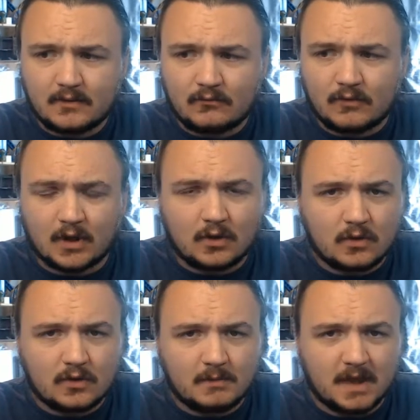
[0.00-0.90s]

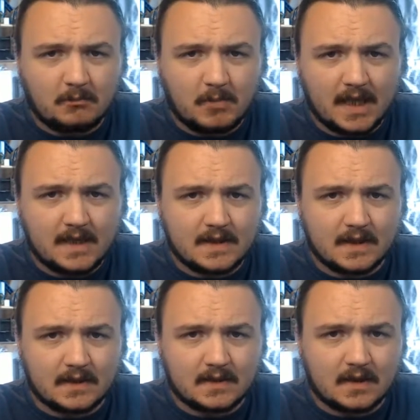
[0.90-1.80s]
record me painting
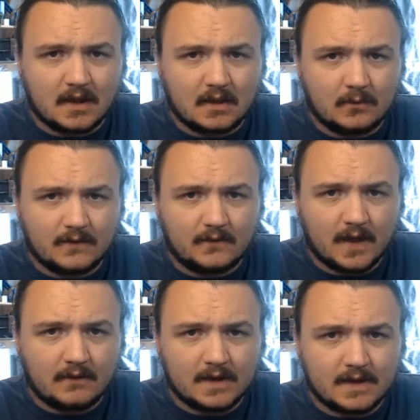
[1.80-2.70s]
this guy with
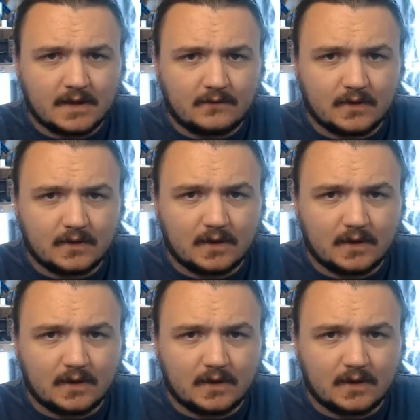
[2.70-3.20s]
various different